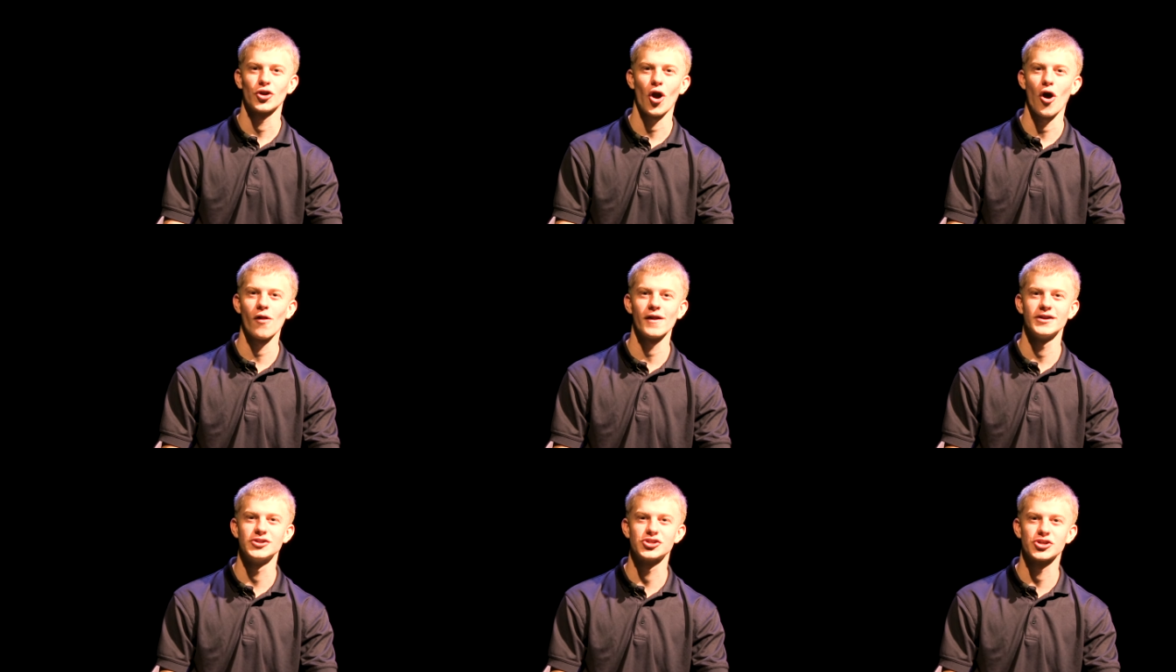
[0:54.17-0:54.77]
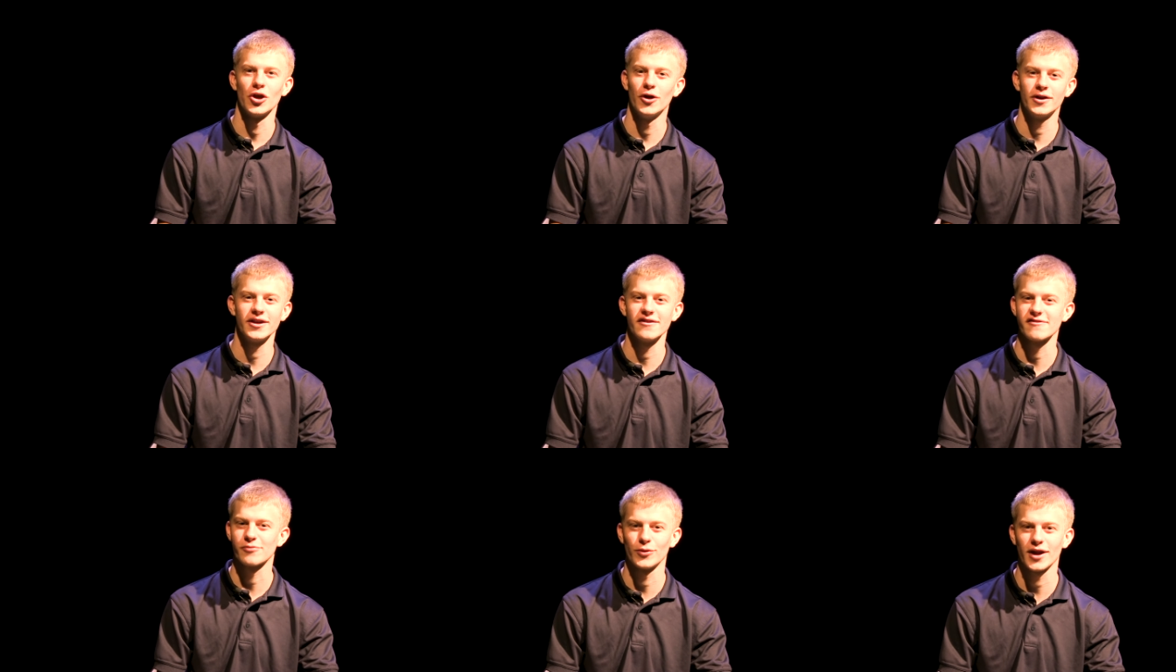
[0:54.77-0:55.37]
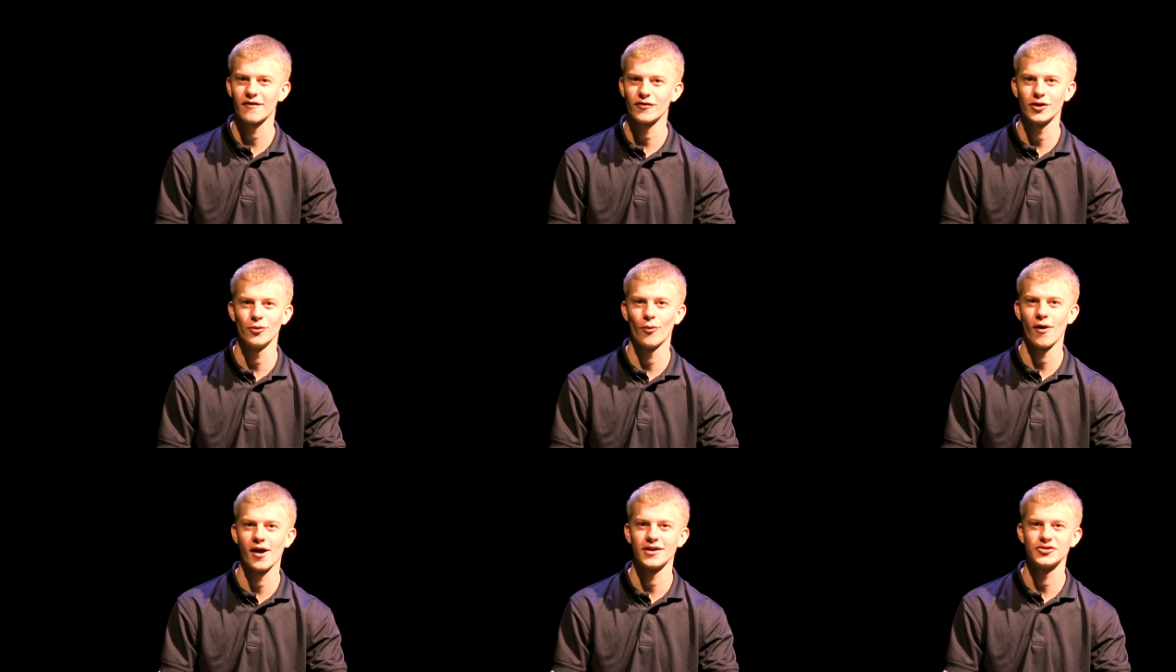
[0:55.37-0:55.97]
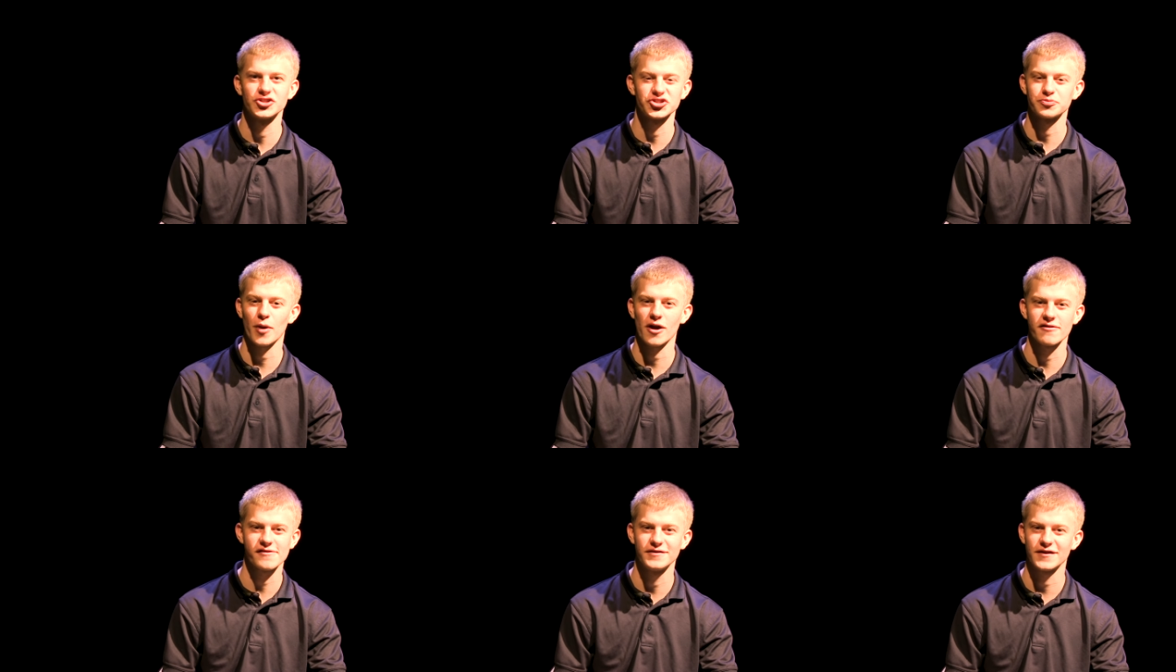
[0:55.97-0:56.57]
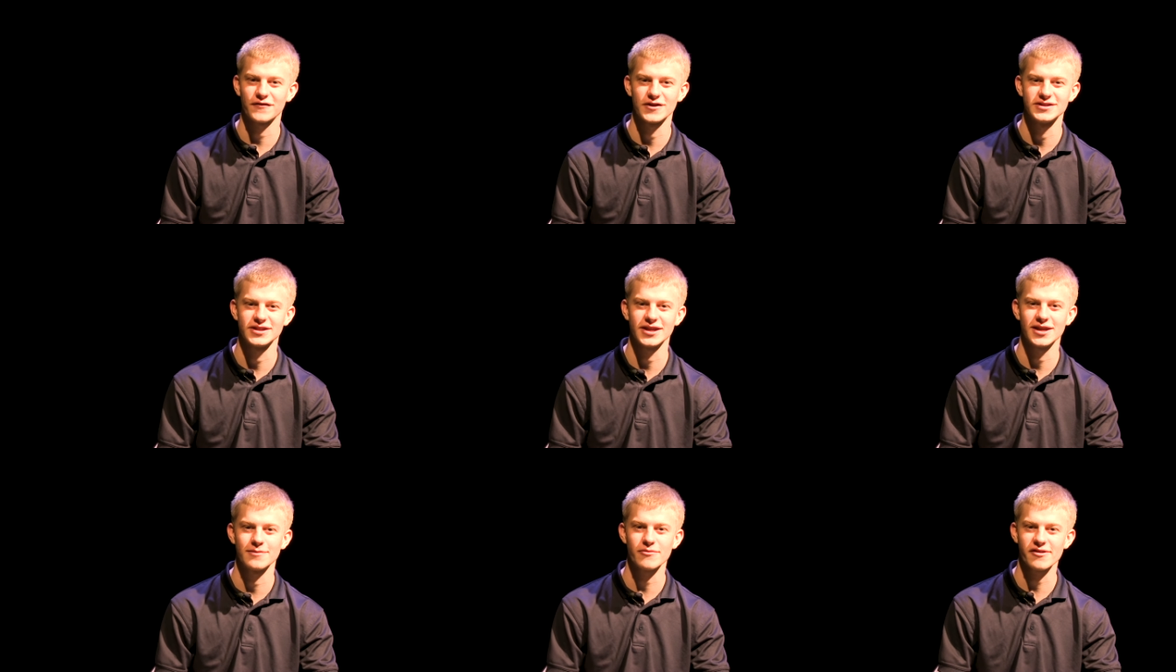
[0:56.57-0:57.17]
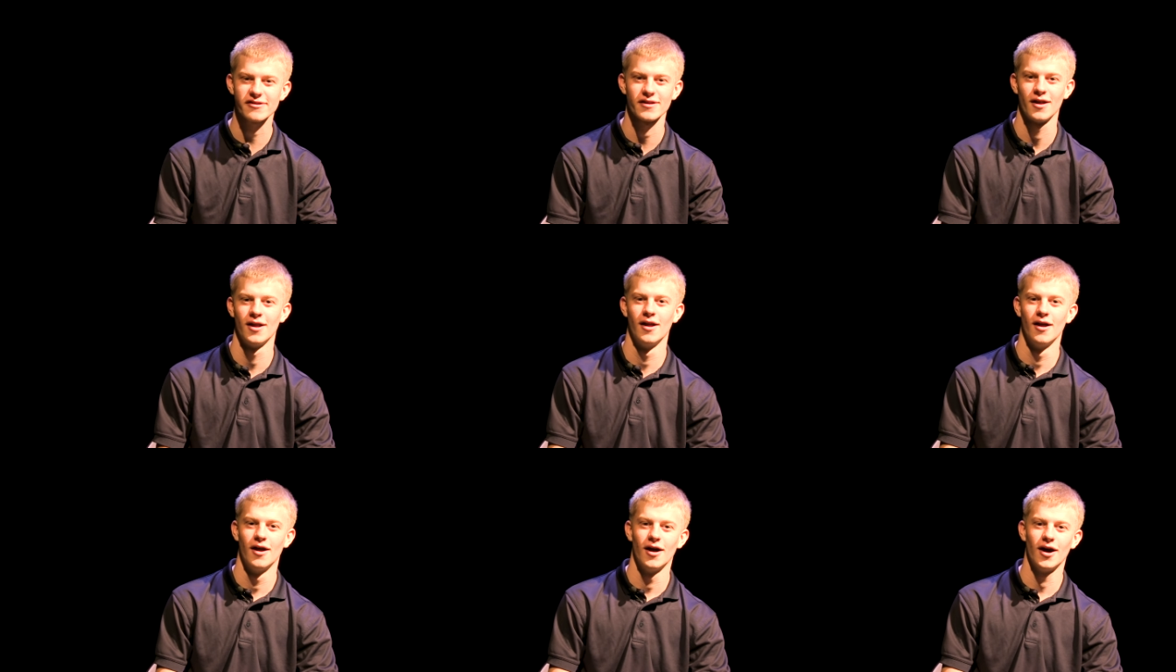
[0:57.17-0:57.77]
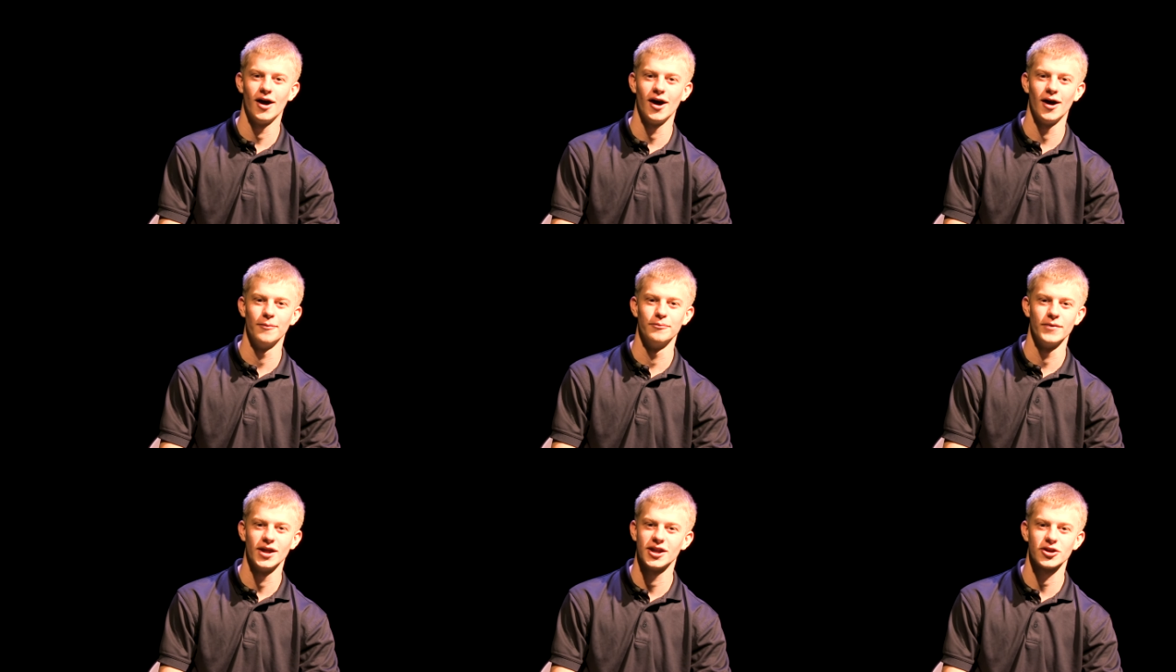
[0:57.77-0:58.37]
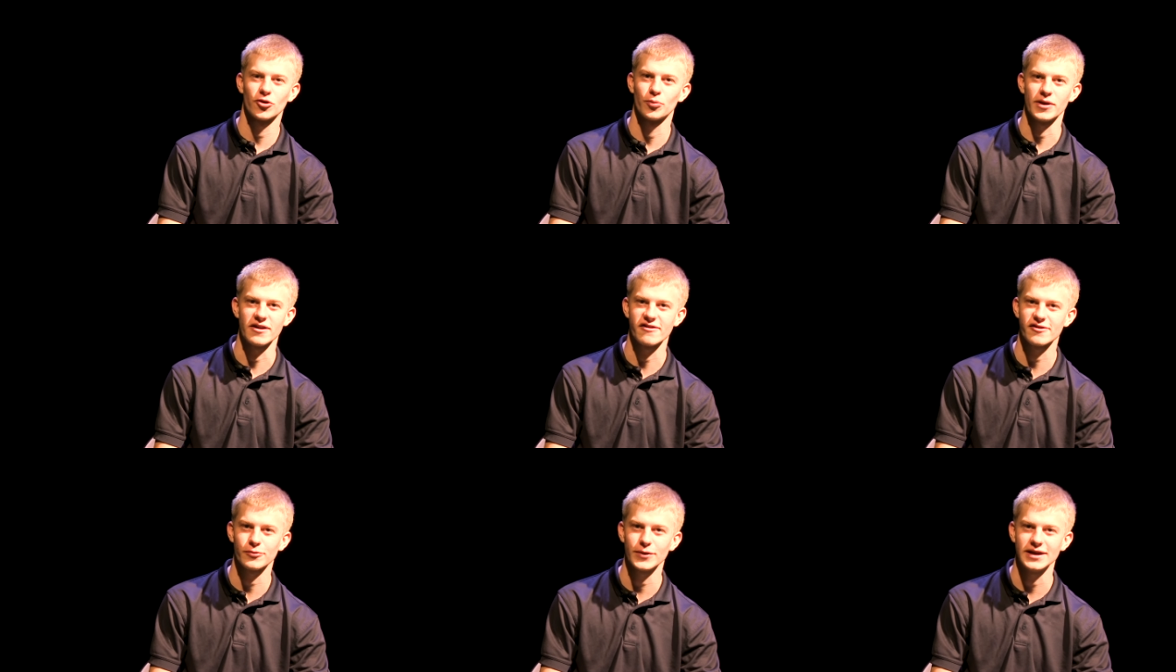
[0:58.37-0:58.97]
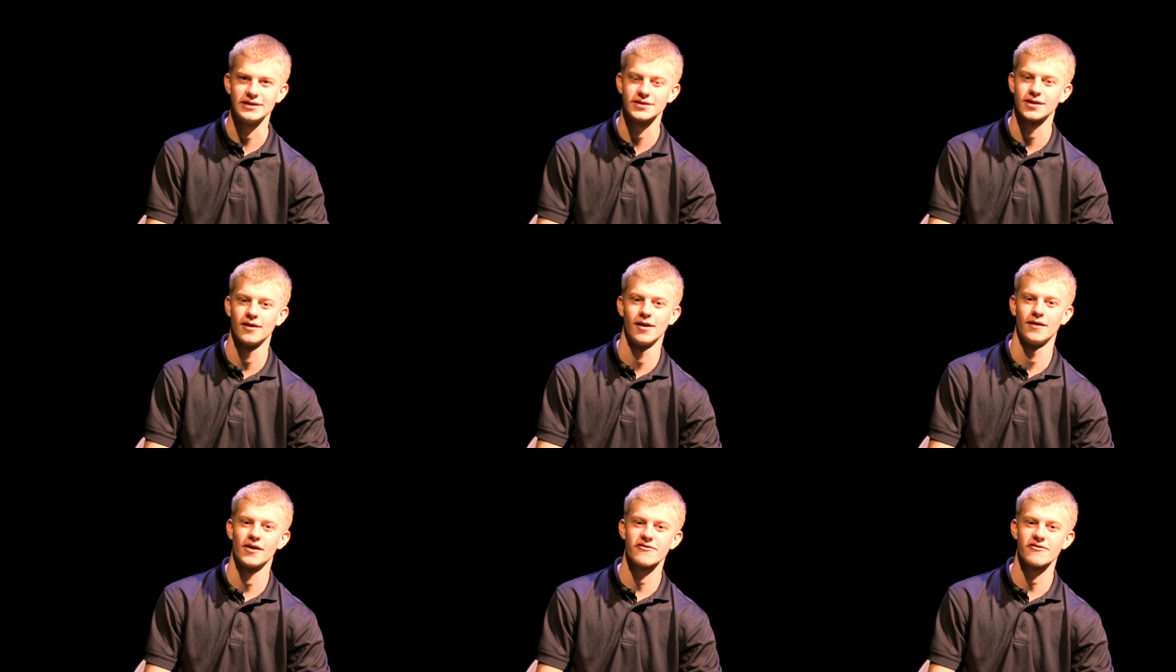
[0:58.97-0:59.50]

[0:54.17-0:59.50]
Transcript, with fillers: college hoodies, whatever you want, just parts of different teams um, and it'll be sweet.